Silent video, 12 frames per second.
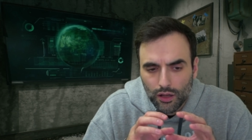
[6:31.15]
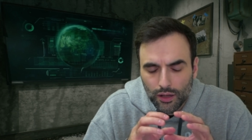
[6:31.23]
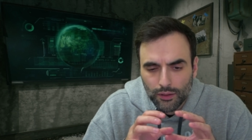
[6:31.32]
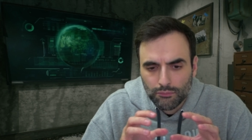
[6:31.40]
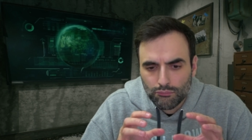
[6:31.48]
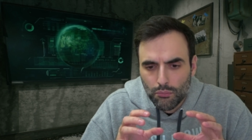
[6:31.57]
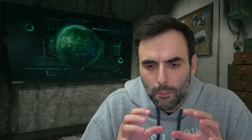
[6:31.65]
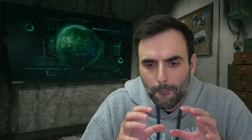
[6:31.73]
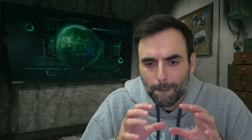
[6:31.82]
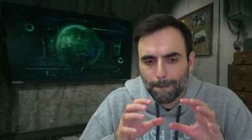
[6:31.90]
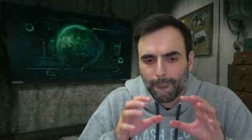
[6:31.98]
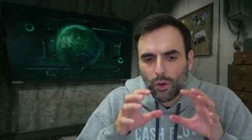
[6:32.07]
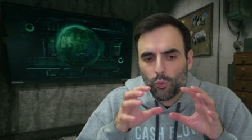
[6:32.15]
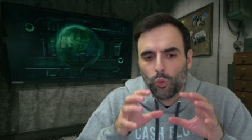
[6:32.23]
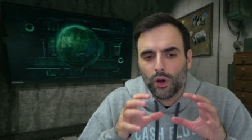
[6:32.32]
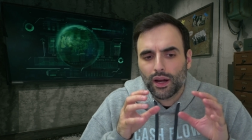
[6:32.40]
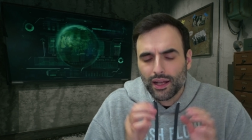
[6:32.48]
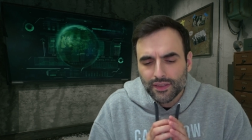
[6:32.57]
um,
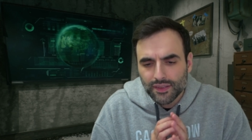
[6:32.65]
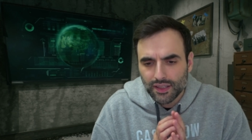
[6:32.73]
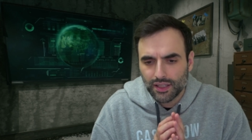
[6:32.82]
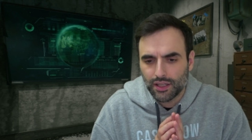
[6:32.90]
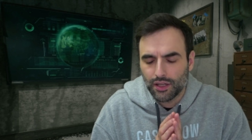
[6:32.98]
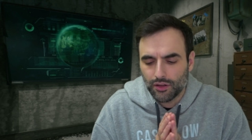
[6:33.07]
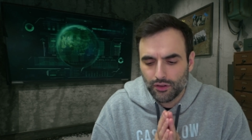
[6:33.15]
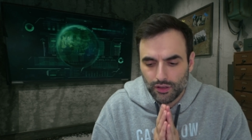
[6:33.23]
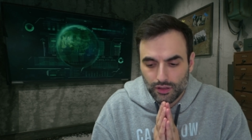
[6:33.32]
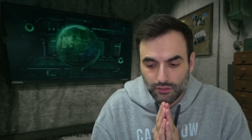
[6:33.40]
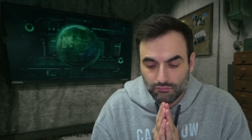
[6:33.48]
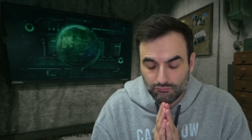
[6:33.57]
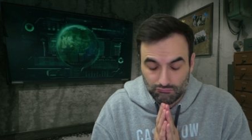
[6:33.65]
what I see here